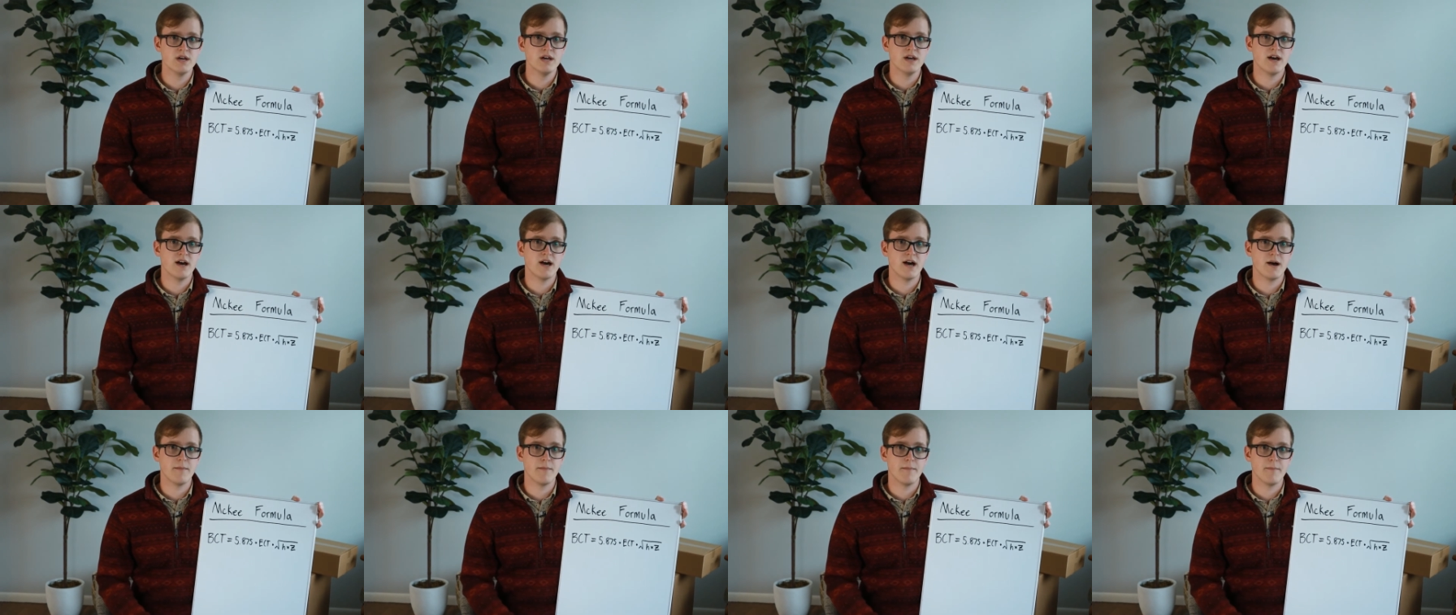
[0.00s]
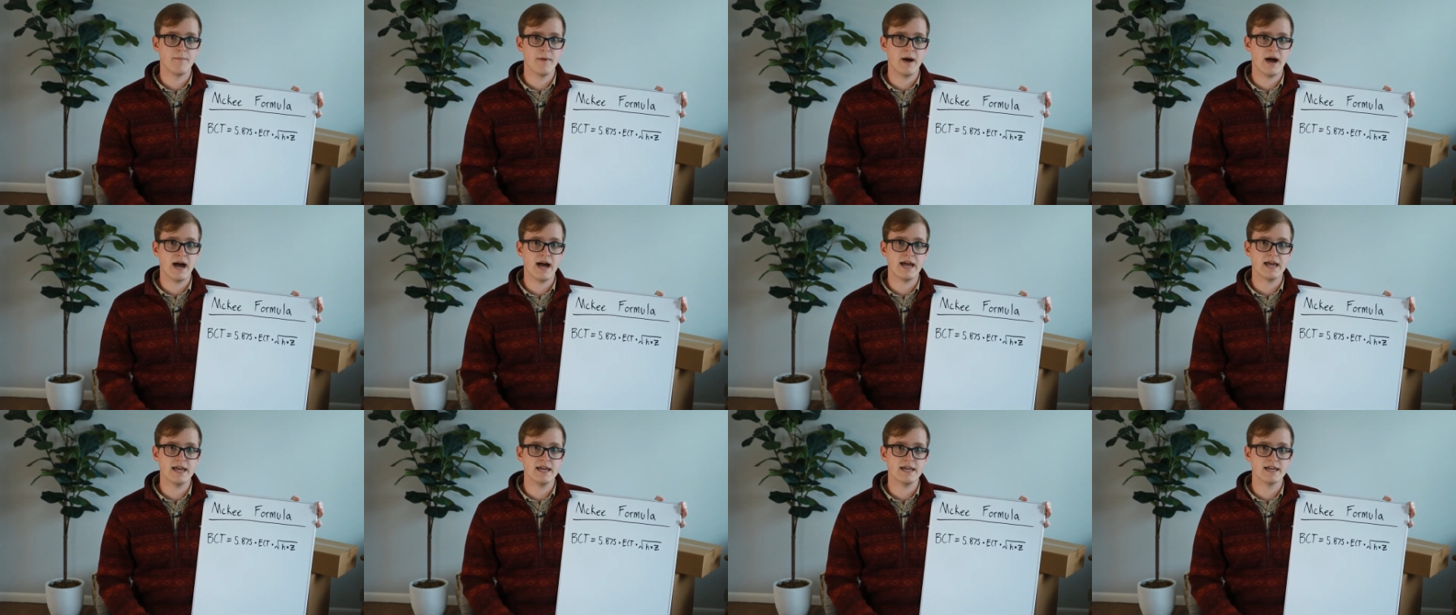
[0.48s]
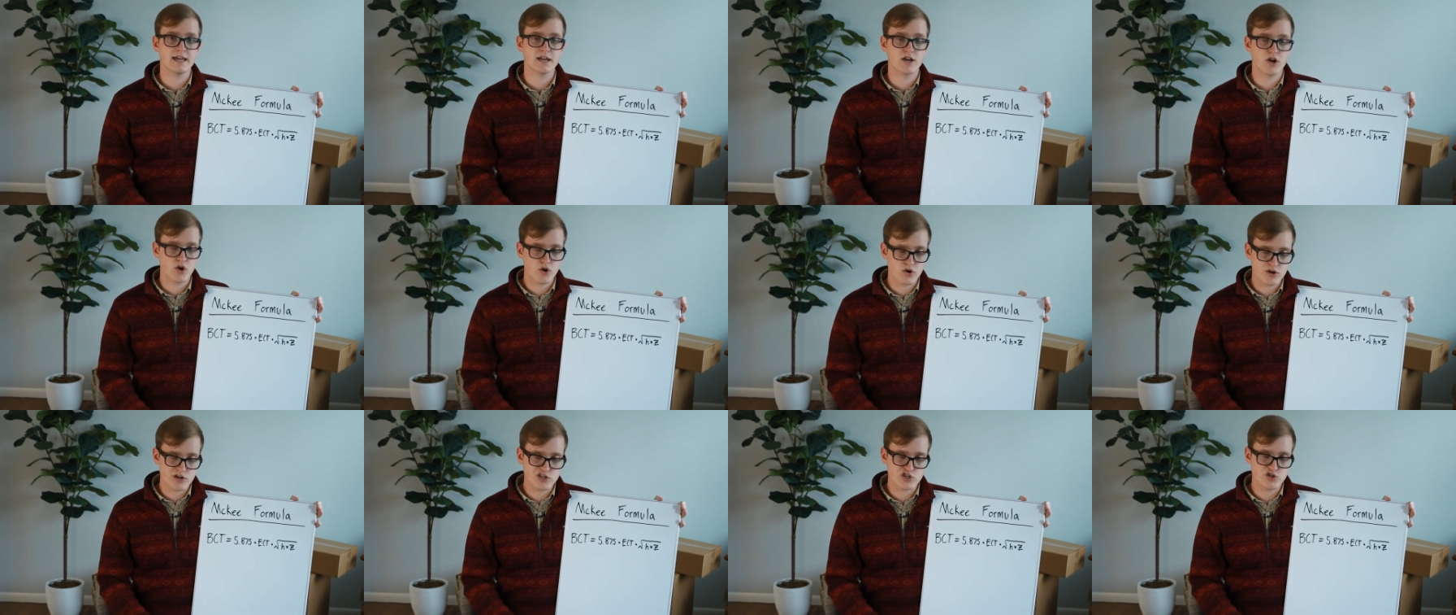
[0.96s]
um, I
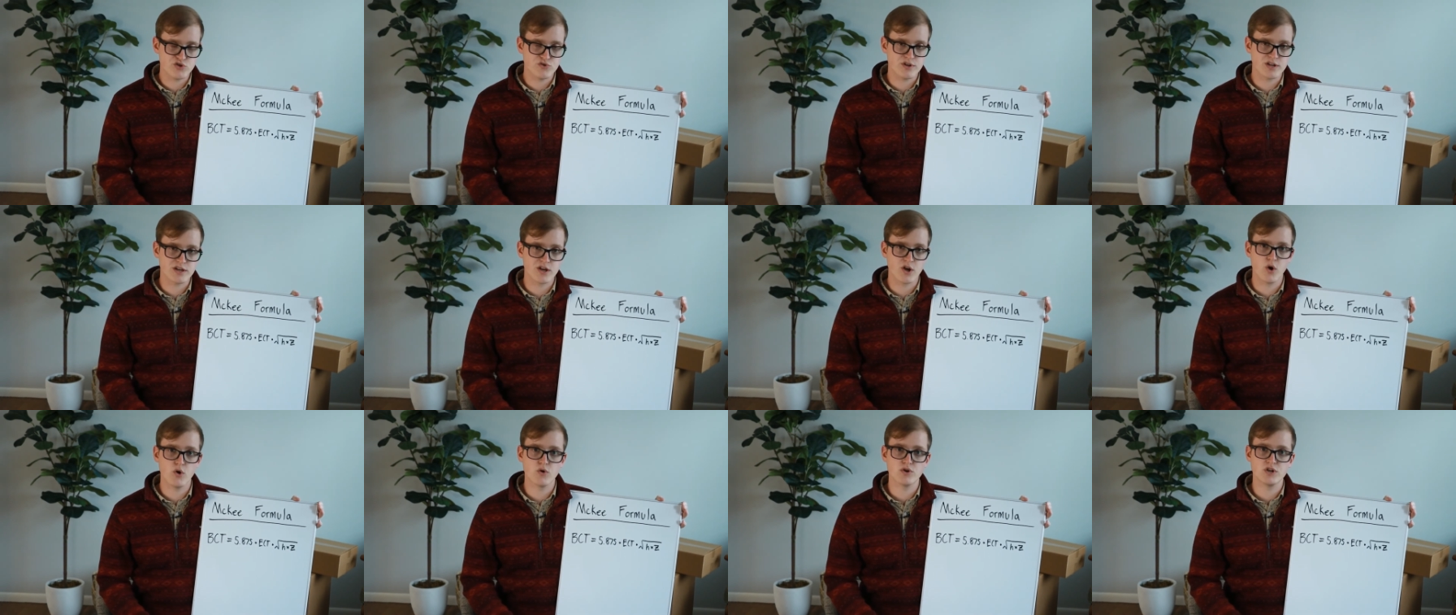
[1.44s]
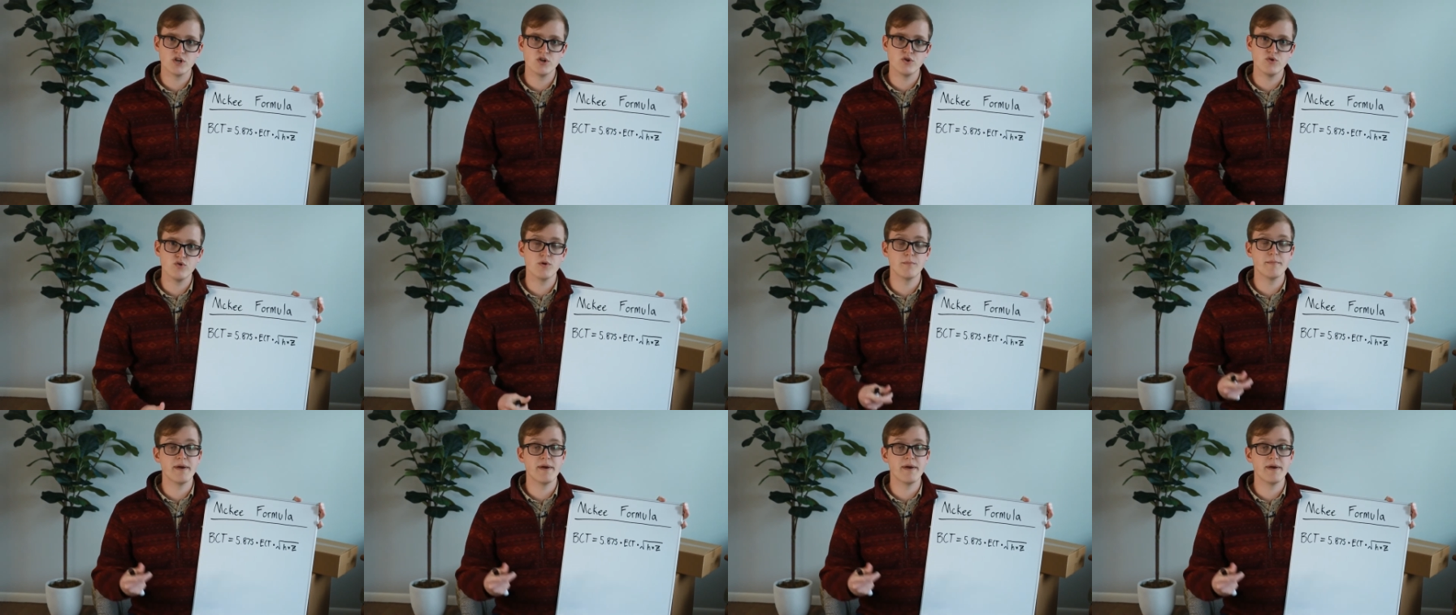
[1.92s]
encourage you to go to a